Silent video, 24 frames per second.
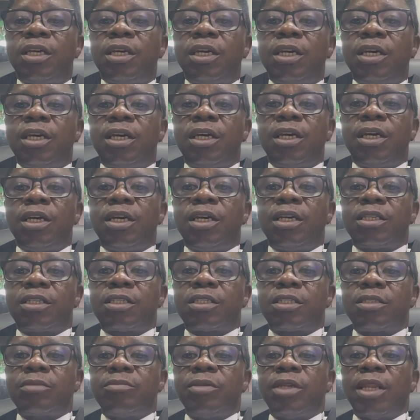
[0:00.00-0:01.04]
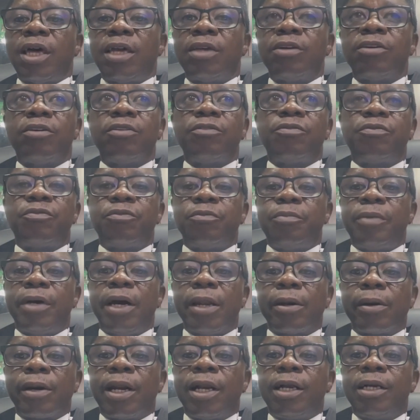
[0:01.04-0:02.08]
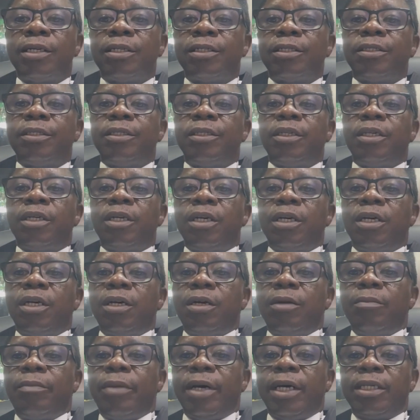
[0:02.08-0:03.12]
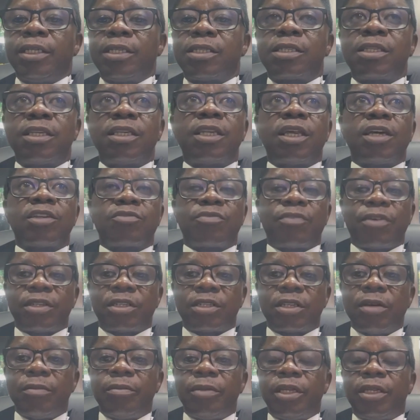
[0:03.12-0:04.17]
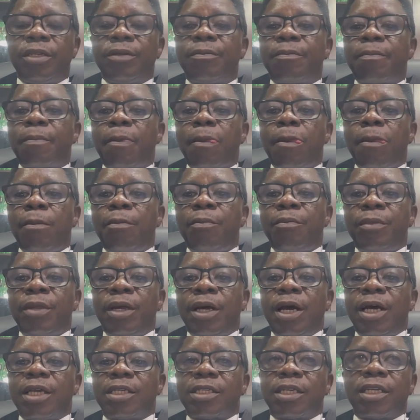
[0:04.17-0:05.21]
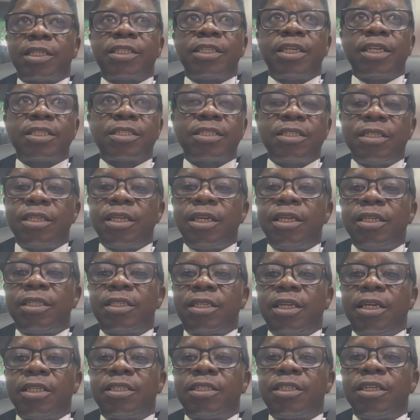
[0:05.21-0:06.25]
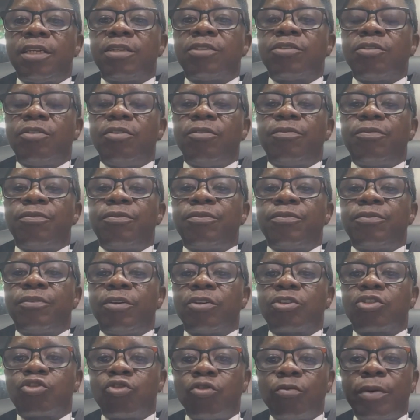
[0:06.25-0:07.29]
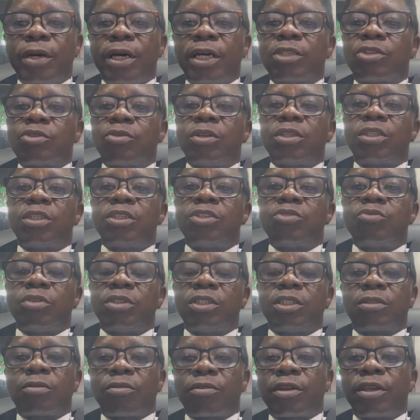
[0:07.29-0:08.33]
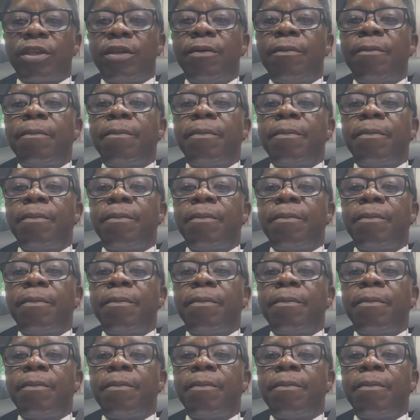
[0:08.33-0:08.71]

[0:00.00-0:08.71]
Similayo Fubara, by the State House of Assembly. As at yesterday, 30th of October 2023,